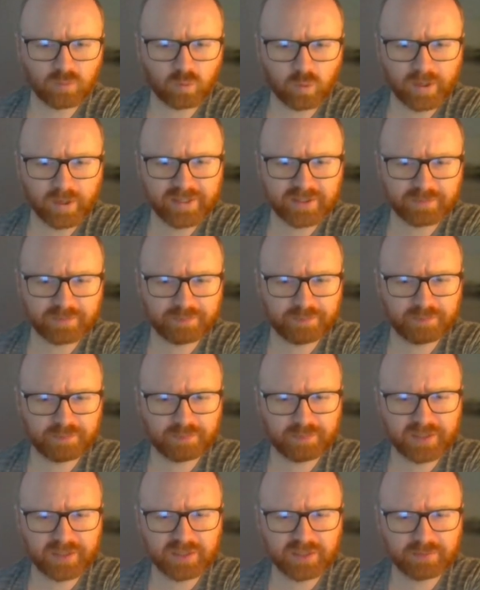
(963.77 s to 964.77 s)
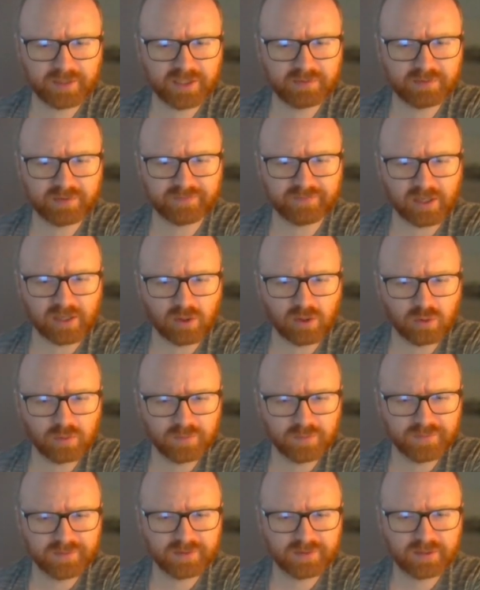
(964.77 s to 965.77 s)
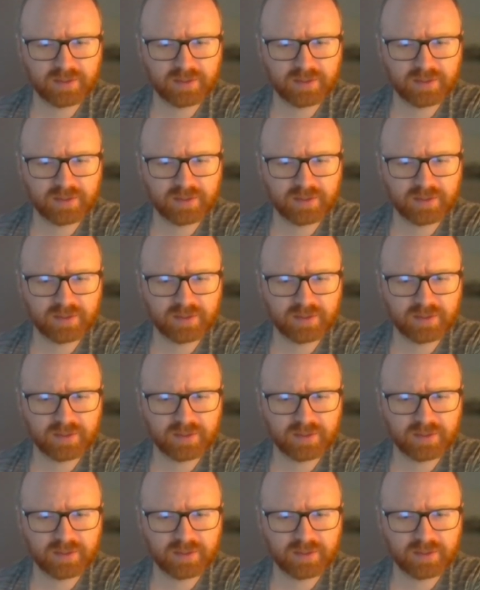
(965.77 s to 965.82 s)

White's piece placement is very awkward.